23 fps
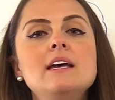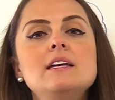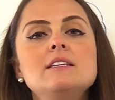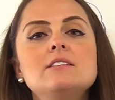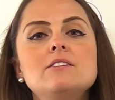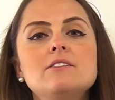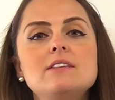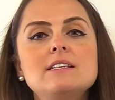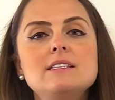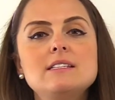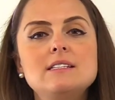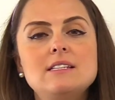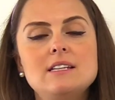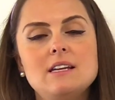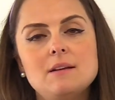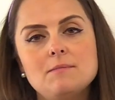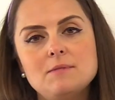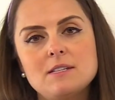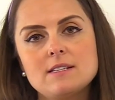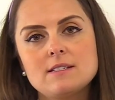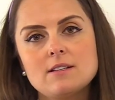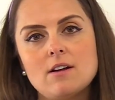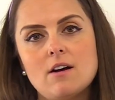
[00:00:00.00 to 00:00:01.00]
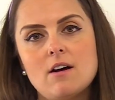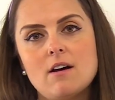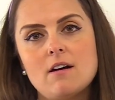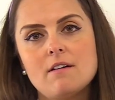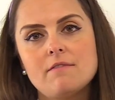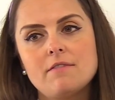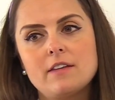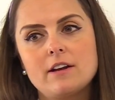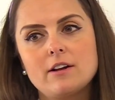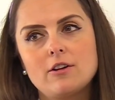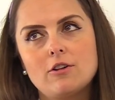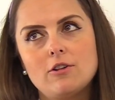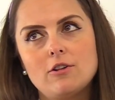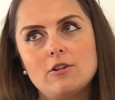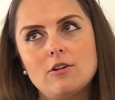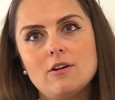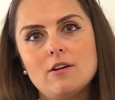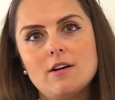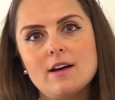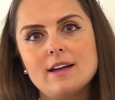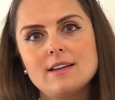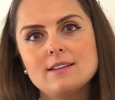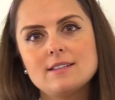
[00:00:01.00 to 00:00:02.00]
So this tips us off that a
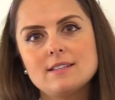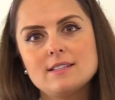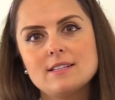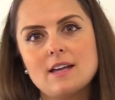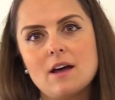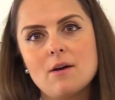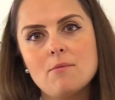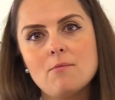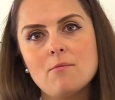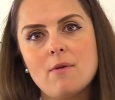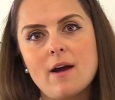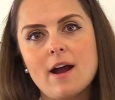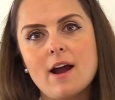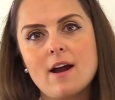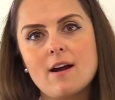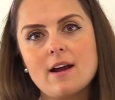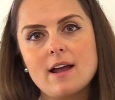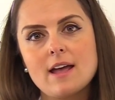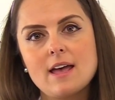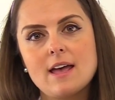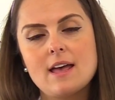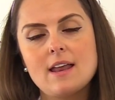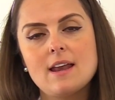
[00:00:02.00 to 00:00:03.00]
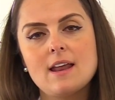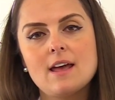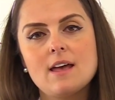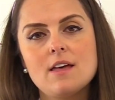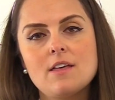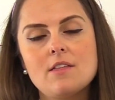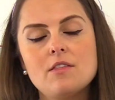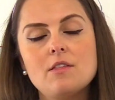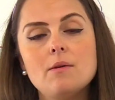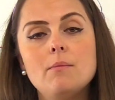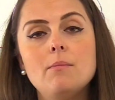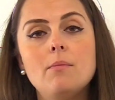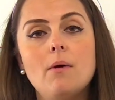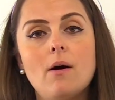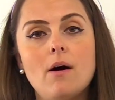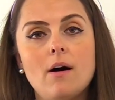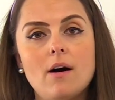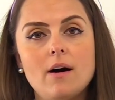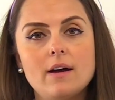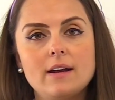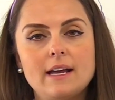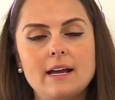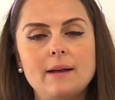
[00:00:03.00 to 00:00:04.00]
clot is somewhere in the
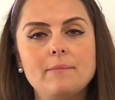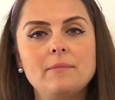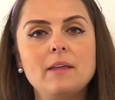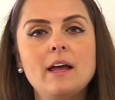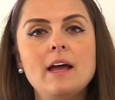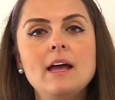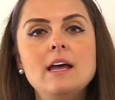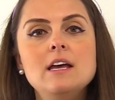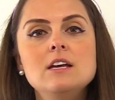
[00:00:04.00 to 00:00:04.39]
body.